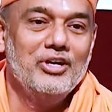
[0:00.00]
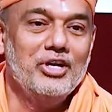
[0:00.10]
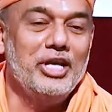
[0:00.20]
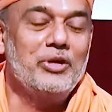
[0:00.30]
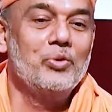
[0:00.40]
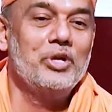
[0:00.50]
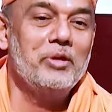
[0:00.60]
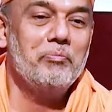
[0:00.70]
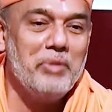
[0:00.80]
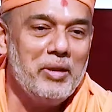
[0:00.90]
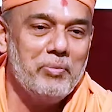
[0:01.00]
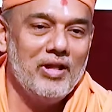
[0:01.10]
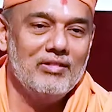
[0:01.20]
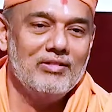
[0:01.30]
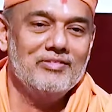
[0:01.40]
recruiting
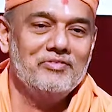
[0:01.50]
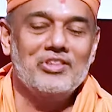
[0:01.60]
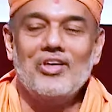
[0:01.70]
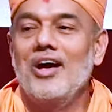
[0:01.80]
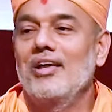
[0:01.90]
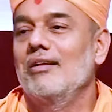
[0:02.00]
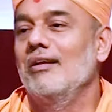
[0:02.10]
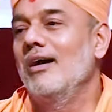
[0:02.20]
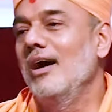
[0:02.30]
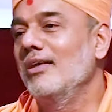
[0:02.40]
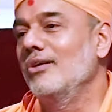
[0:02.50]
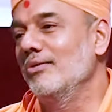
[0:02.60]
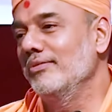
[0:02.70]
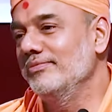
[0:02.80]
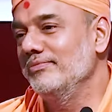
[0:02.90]
people with higher
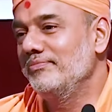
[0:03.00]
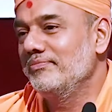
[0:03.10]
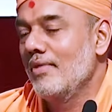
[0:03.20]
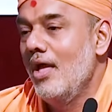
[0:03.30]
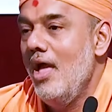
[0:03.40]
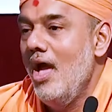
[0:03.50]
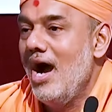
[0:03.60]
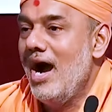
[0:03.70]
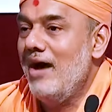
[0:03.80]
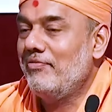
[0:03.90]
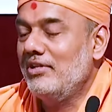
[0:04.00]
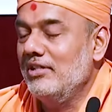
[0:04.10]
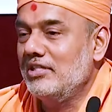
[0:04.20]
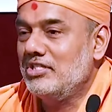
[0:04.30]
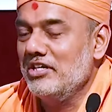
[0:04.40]
IQ. After
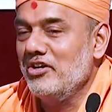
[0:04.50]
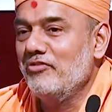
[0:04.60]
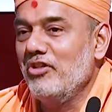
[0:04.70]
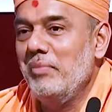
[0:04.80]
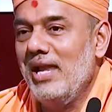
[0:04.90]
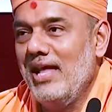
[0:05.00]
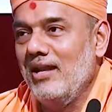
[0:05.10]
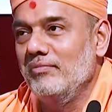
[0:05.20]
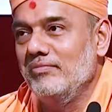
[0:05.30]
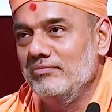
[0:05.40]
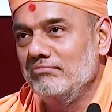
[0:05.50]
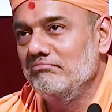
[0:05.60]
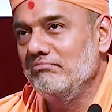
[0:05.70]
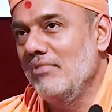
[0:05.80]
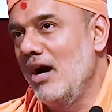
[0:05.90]
the turn of the millennium,
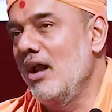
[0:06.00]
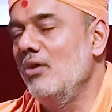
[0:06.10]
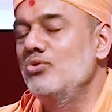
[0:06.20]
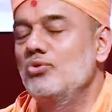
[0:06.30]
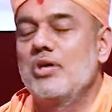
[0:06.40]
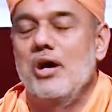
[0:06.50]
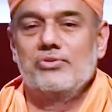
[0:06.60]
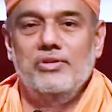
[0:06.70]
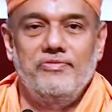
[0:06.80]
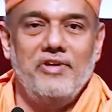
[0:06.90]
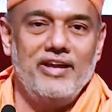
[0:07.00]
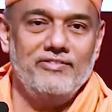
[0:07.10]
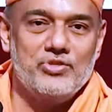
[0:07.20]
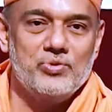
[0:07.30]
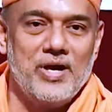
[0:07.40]
around
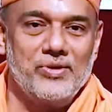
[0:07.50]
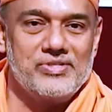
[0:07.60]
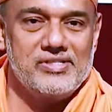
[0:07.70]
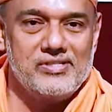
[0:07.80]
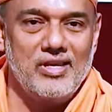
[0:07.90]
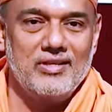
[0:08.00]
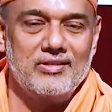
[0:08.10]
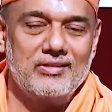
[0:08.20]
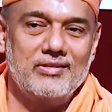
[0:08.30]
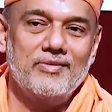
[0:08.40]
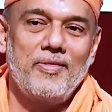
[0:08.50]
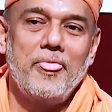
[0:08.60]
2005, 2006,